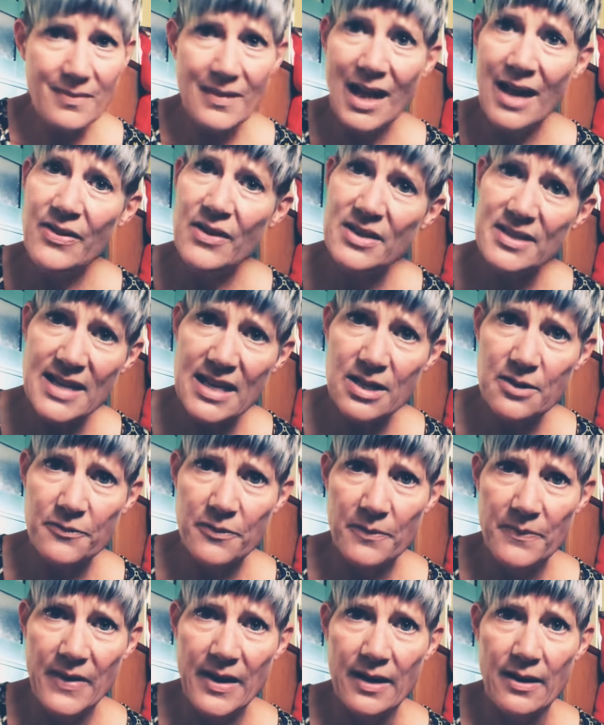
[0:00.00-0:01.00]
And then take it
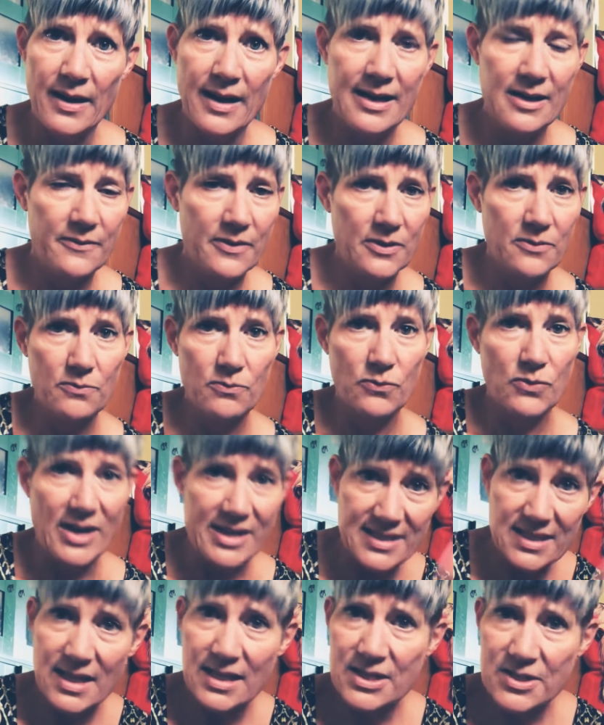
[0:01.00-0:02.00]
from there. And if it
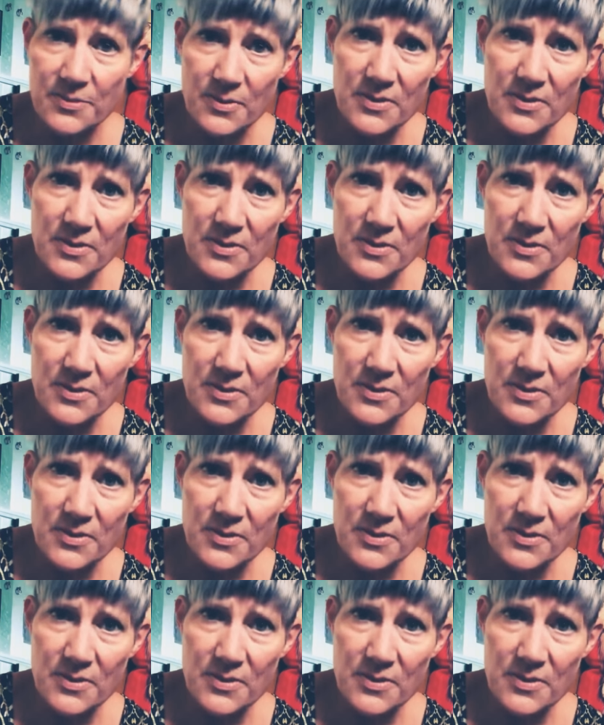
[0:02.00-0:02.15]
resonates